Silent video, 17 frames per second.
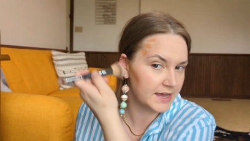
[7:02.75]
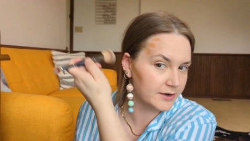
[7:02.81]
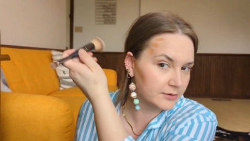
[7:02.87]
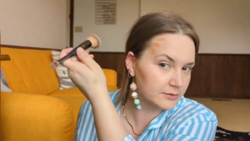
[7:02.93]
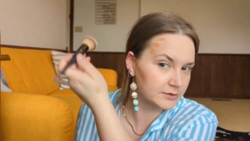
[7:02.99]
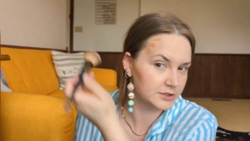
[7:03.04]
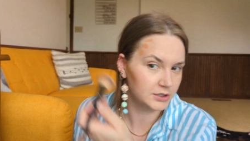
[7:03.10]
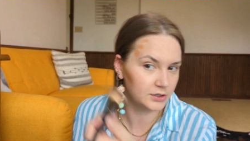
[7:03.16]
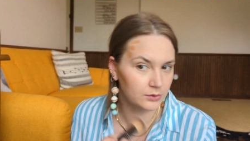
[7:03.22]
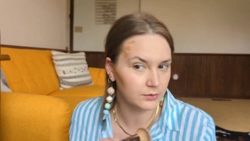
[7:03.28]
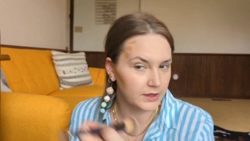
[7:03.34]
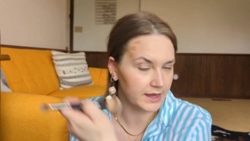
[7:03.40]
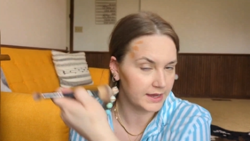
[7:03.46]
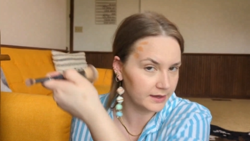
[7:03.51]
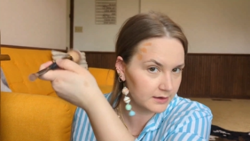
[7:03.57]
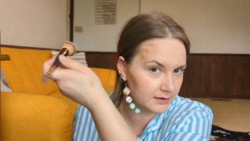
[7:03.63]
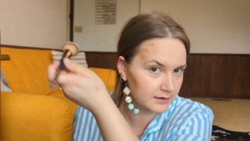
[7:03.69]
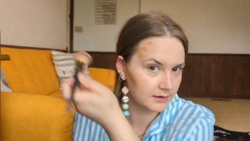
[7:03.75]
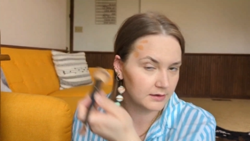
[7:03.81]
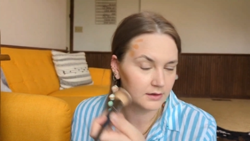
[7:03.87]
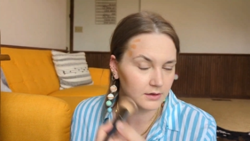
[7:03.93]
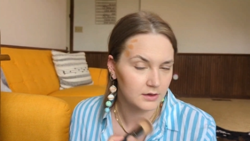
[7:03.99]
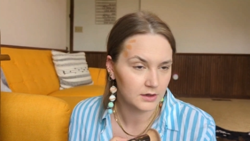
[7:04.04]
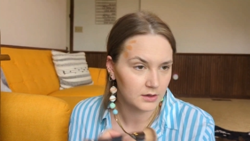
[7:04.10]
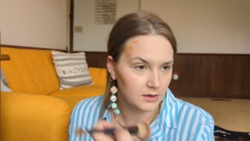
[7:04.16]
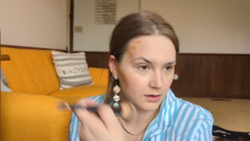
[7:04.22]
I don't do like
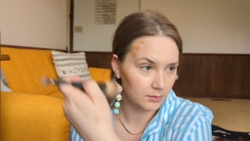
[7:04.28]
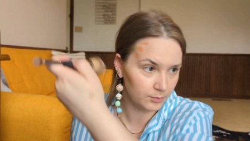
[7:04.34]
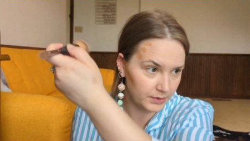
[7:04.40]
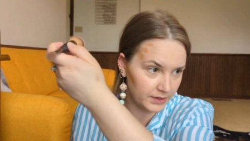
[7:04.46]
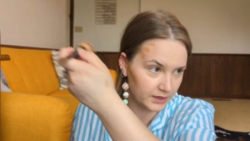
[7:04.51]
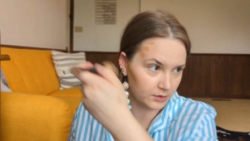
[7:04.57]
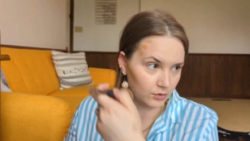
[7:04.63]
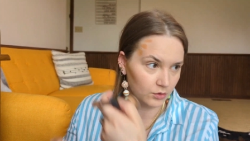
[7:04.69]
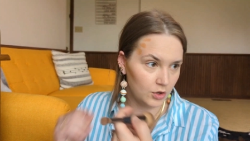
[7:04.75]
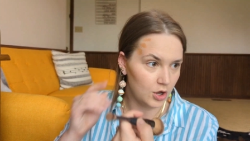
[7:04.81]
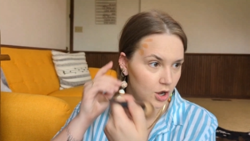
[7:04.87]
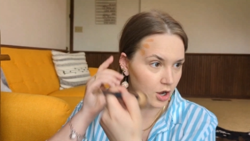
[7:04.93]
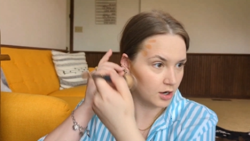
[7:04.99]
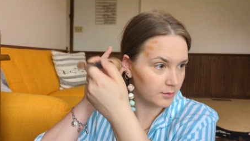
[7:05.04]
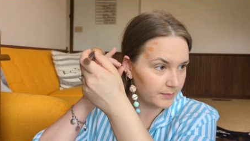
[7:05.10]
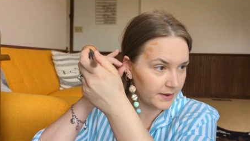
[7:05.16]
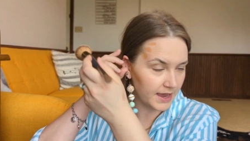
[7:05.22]
big long